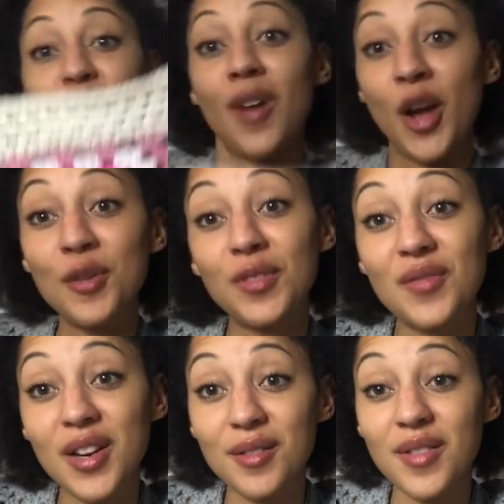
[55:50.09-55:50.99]
hopefully
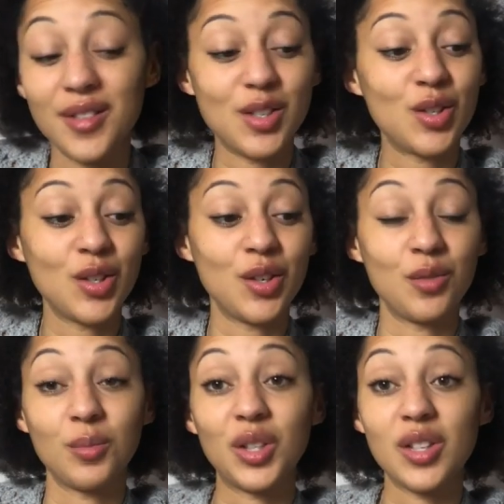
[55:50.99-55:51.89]
very, very soon,
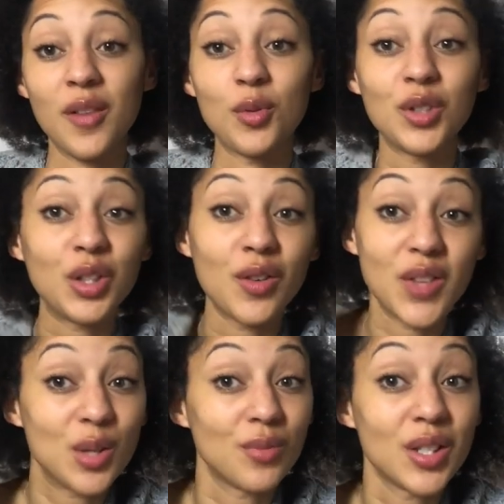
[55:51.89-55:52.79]
because I've already got
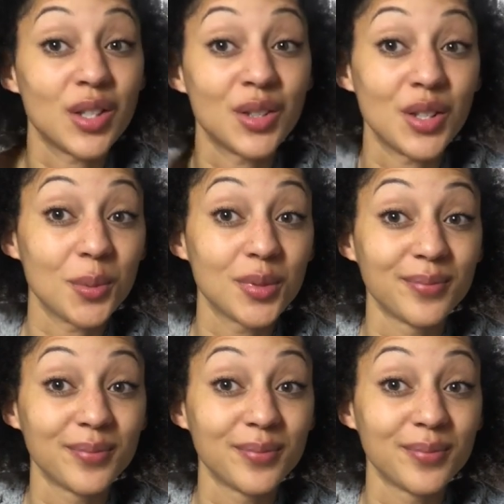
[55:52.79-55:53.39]
this written up.